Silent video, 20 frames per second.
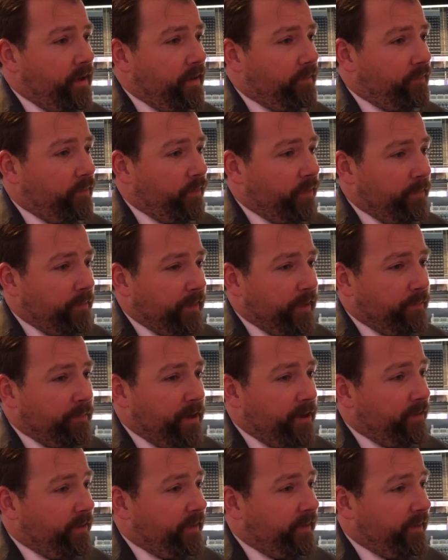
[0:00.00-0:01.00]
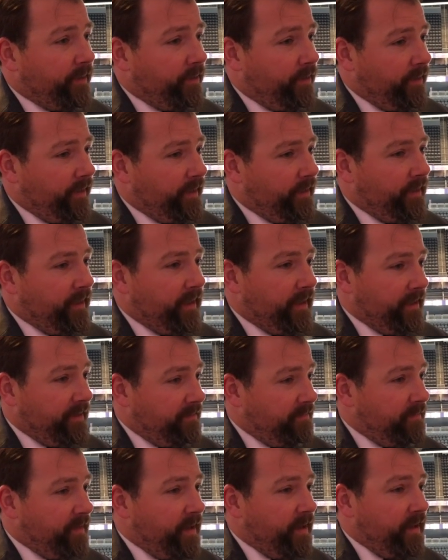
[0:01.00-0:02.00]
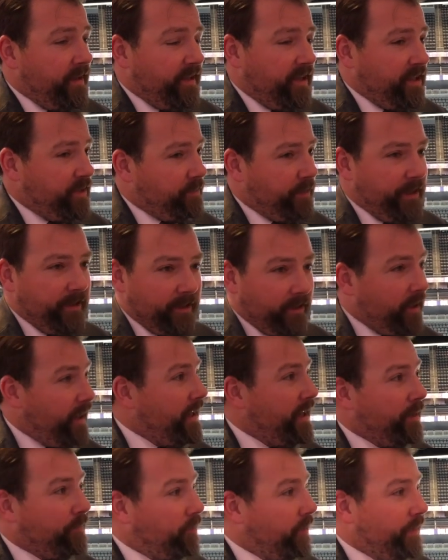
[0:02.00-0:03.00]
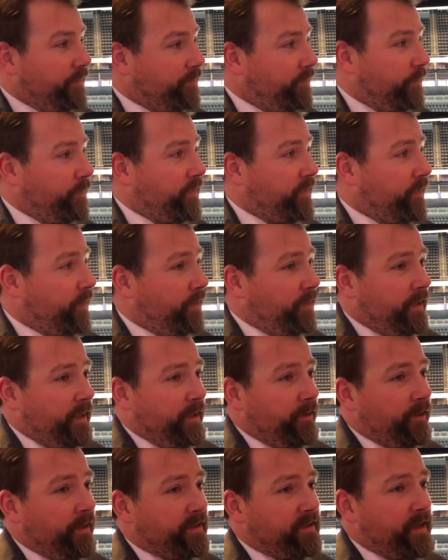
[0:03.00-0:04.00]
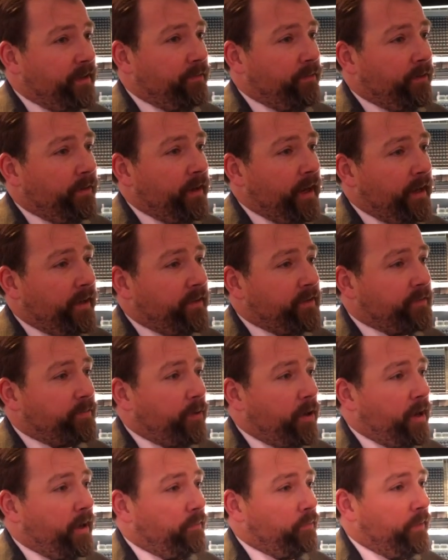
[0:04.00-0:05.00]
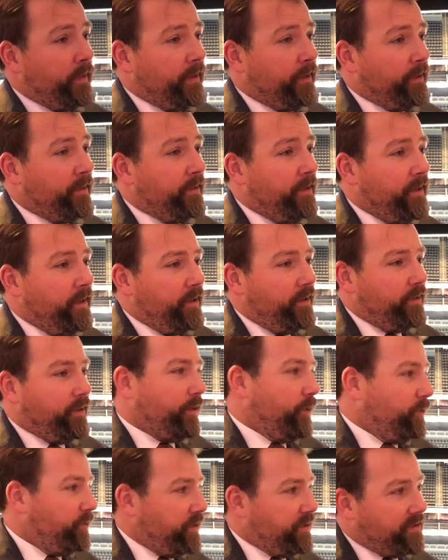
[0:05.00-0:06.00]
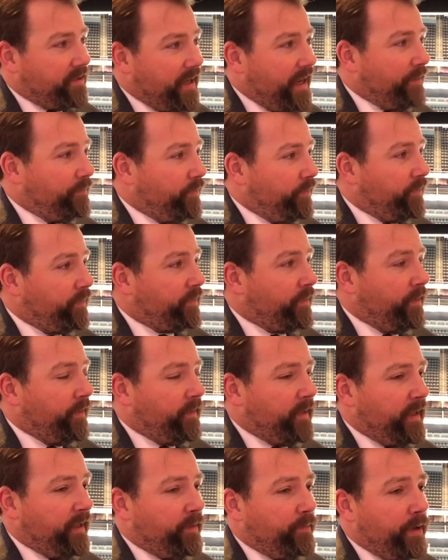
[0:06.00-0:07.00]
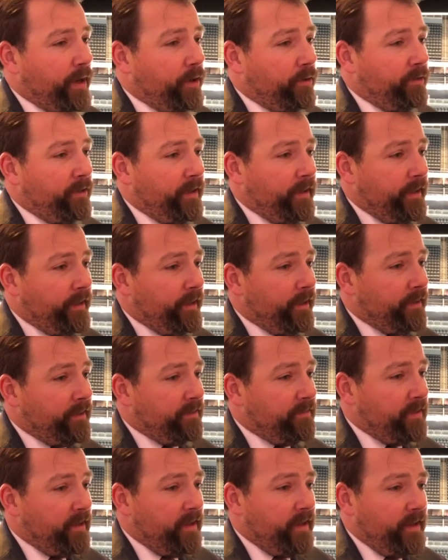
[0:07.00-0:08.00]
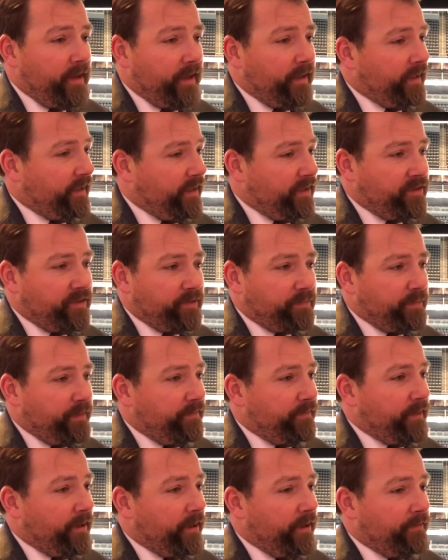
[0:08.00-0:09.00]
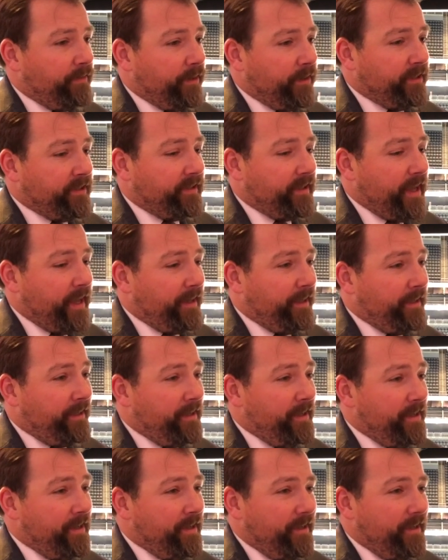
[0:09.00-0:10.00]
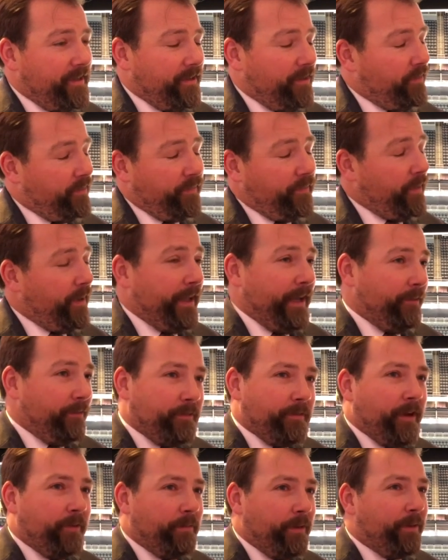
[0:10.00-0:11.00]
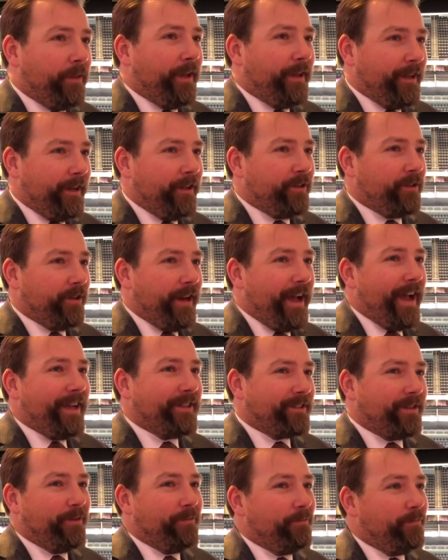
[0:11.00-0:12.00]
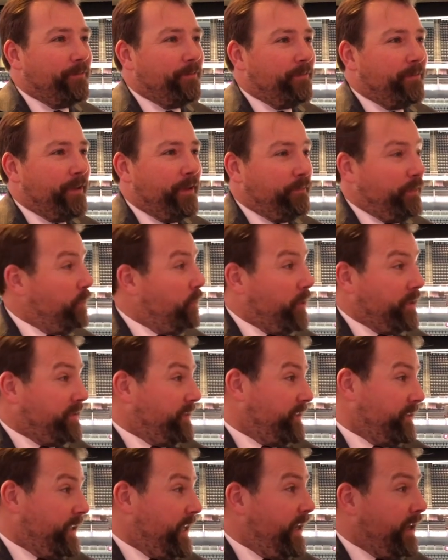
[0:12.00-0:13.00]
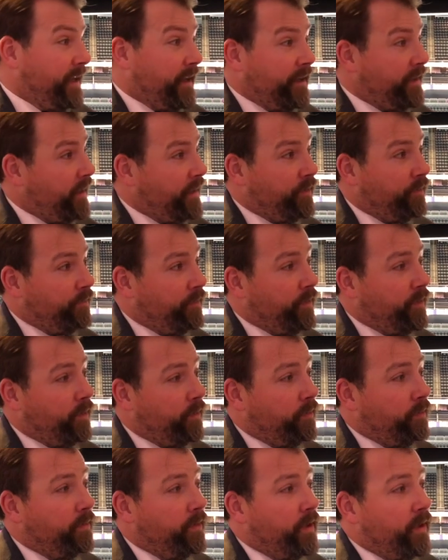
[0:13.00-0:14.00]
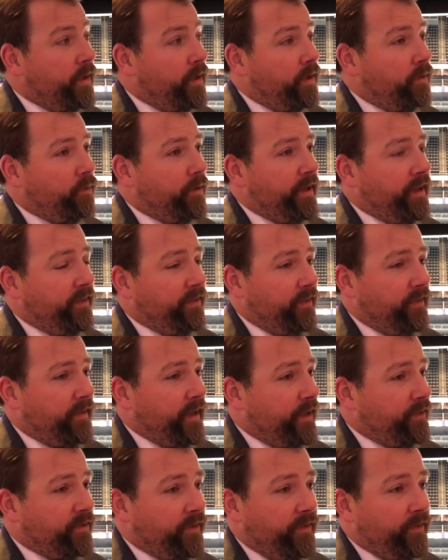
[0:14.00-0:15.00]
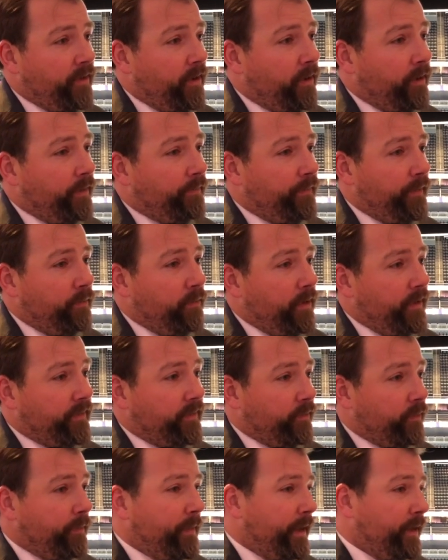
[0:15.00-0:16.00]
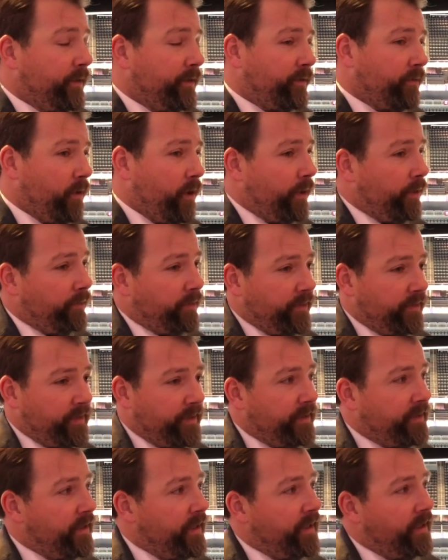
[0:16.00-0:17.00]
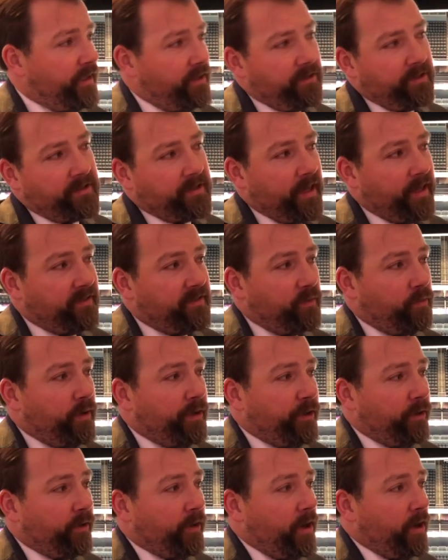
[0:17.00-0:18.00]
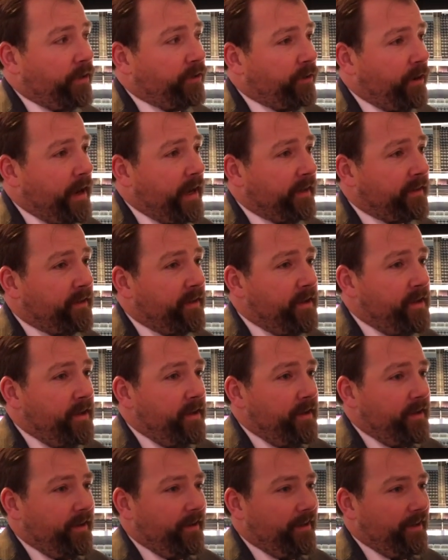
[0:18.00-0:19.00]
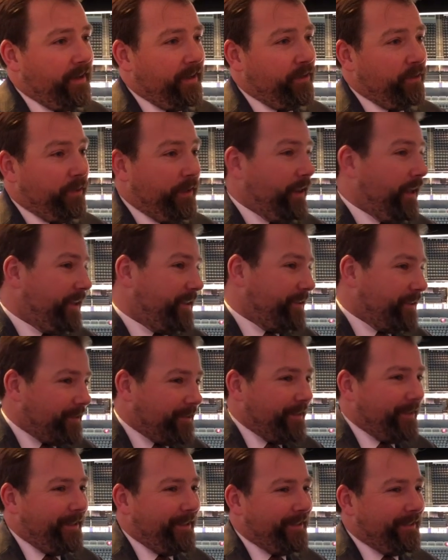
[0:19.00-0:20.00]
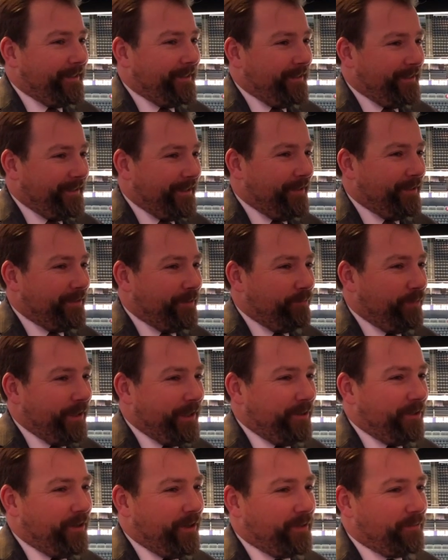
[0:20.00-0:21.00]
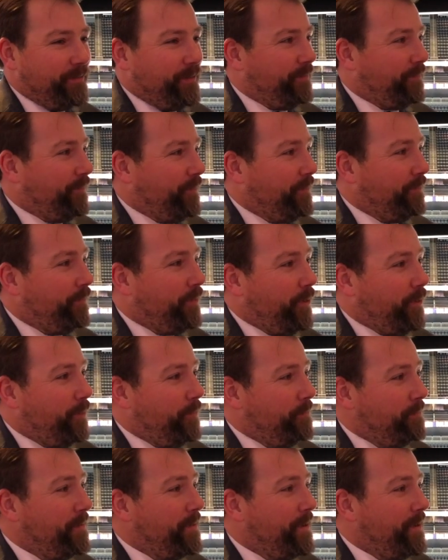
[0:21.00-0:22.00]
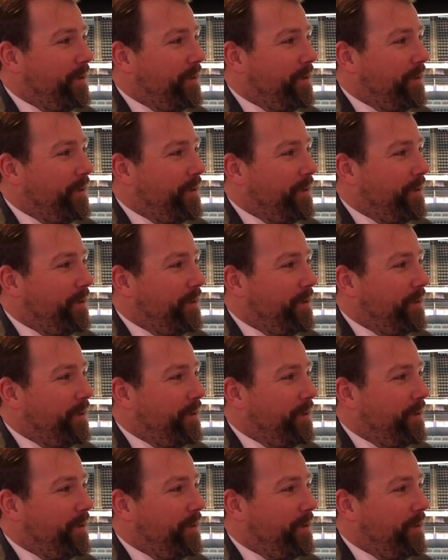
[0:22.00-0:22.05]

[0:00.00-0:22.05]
for them on the penalty kill, and he's been in the lineup right from the start of the year. He's never had a spot where the coaching staff was going to take him out, and I think he's just been very, very steady. It's funny, I've been thinking I should ask him if he wants to stay. I don't know what his intentions are, if he wants to remain in Toronto, because he just has the one-year contract. I know he likes the city. He said it's a big adjustment from home,